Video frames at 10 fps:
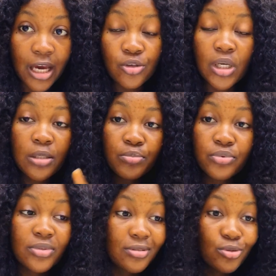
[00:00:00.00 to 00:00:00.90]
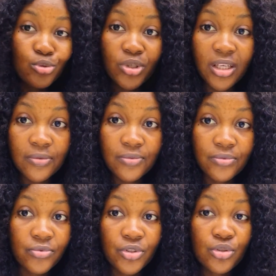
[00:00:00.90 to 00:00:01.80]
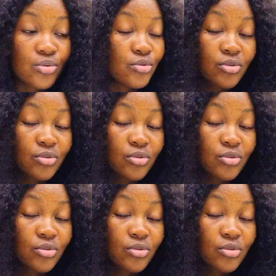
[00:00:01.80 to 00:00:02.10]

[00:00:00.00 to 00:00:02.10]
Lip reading: I usually put UK videos.